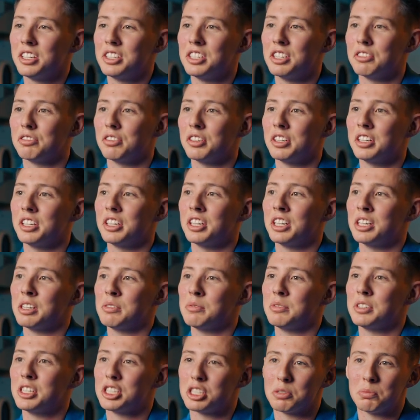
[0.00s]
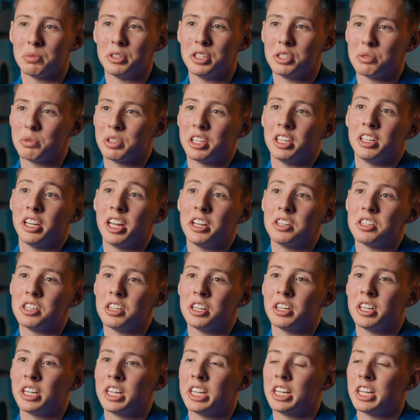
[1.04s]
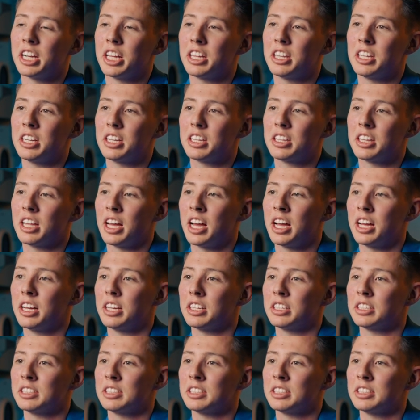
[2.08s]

different disciplines within engineering, and I think that